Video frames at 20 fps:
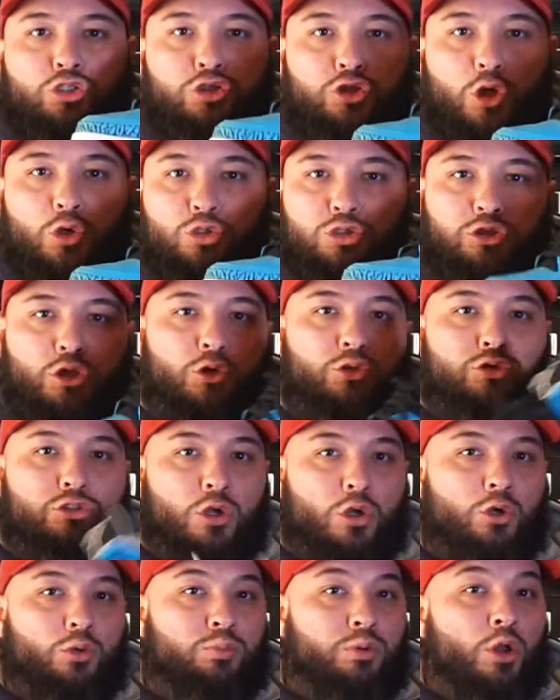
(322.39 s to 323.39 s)
so, so
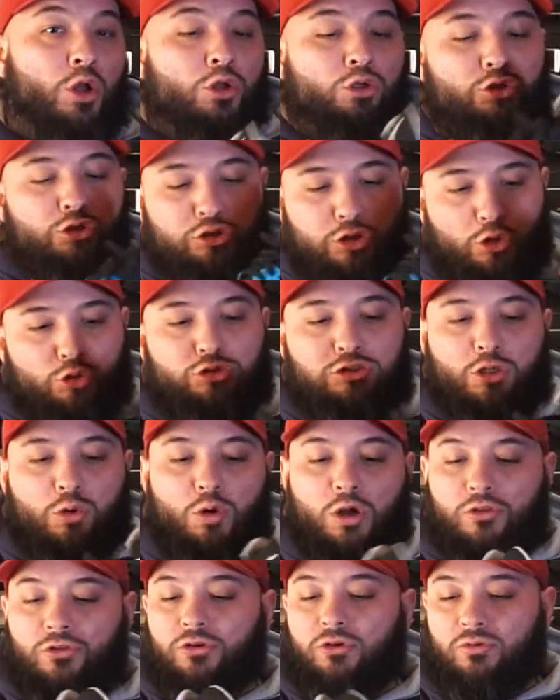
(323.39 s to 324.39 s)
dope, so,
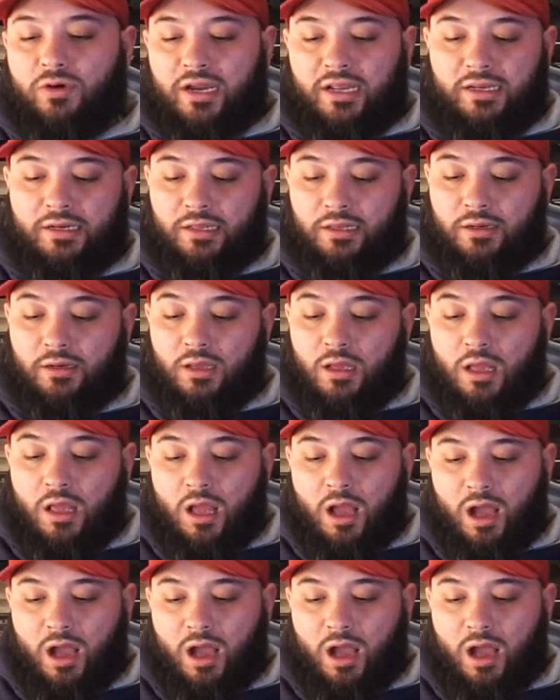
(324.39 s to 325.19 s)
so underrated.